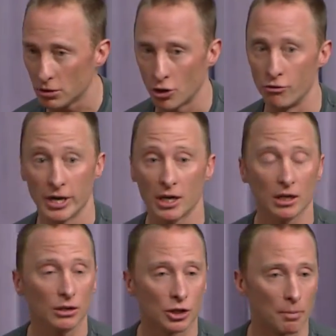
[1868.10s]

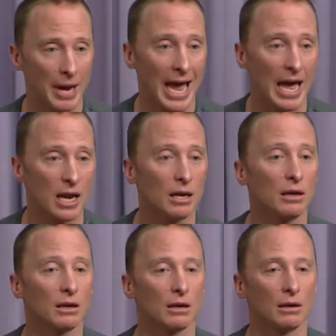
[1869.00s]
Korea, Japan,
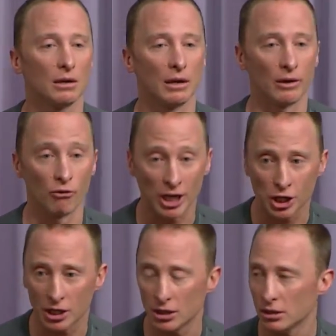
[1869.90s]

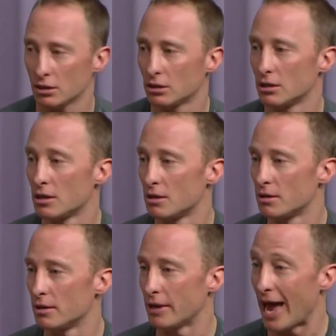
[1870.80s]
Russia,
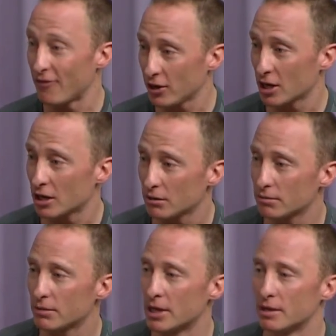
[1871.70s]
Africa,
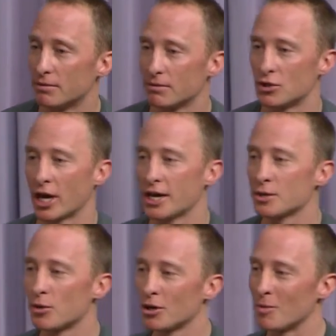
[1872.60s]
in
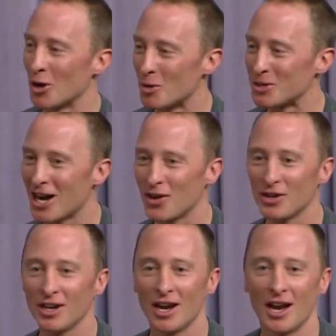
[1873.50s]
Johannesburg, my
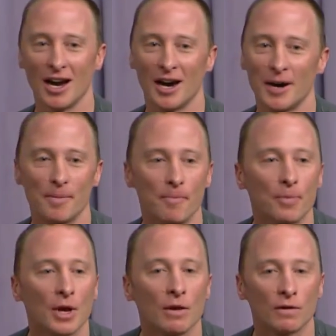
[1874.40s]
hometown. And
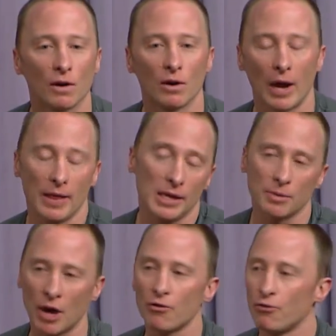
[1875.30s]
there's
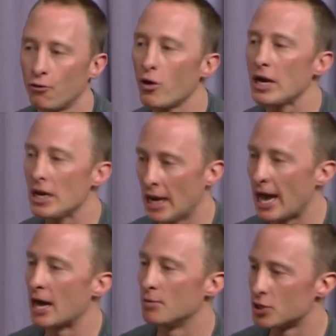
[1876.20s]
about 40
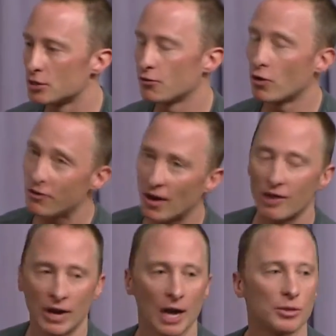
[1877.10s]
labs,
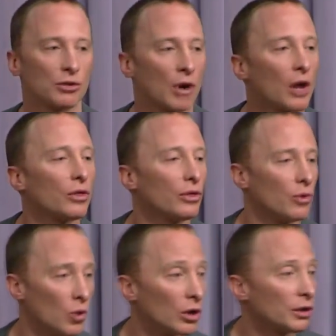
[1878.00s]
45 labs around
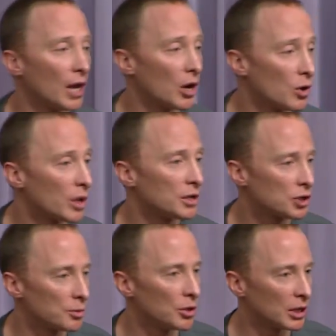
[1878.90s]
the world now who are
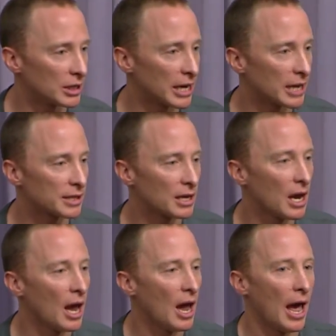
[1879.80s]
distributing the test.
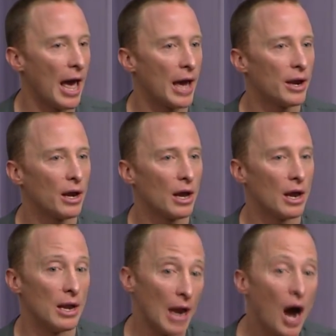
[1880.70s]
And
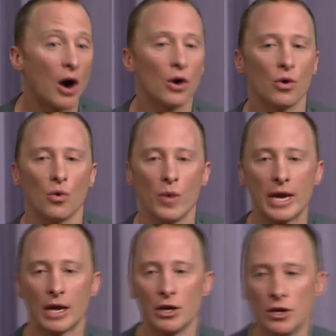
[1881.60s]
now we
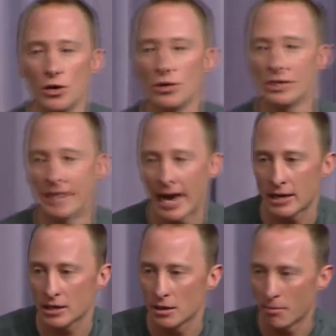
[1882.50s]
can use
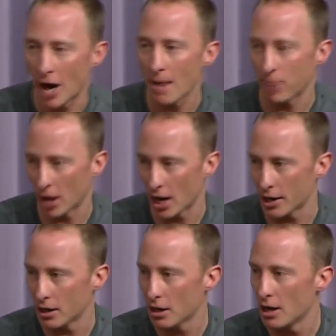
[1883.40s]
that
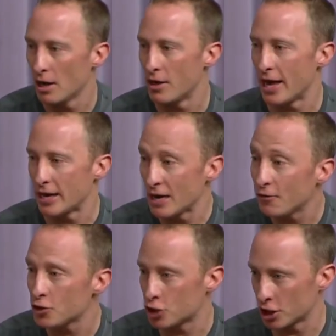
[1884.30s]
pipeline, that
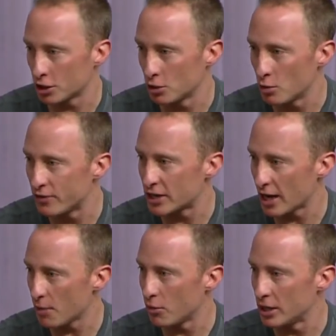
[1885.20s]
infrastructure that we've set
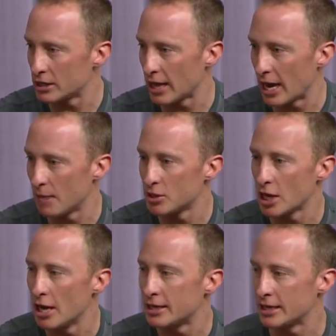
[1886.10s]
up with these labs,
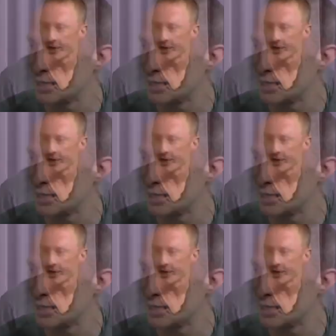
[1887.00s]
to